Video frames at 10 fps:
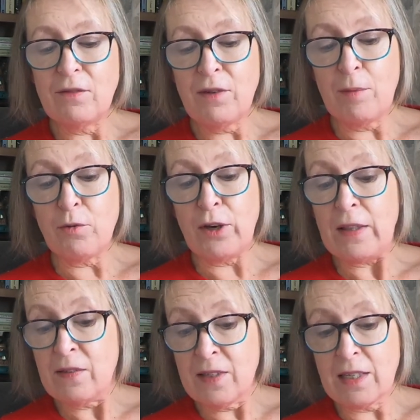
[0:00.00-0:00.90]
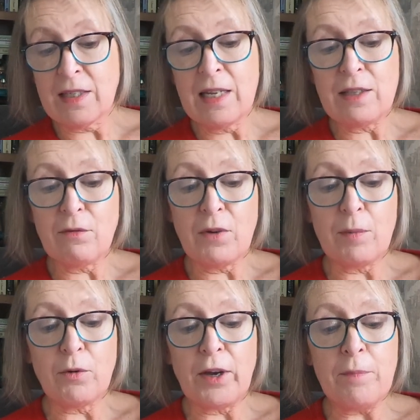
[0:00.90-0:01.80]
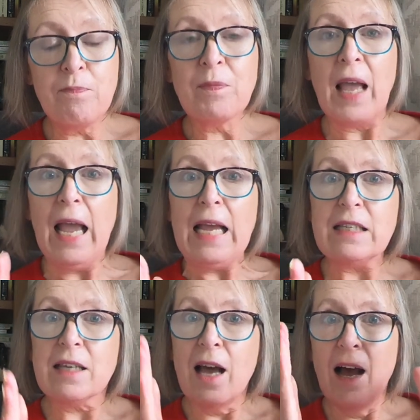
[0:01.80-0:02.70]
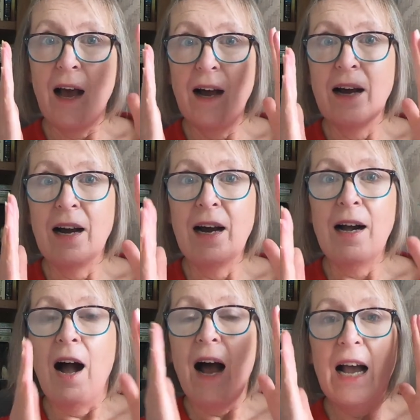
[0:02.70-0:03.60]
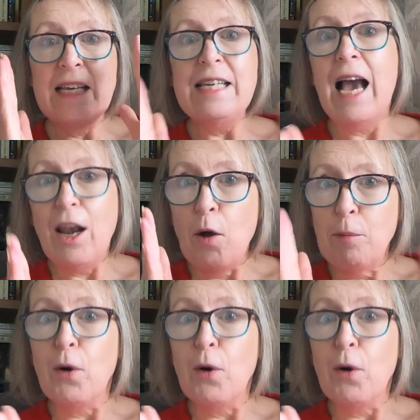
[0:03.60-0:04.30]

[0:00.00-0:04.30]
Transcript: February, 16th of February, is a yellow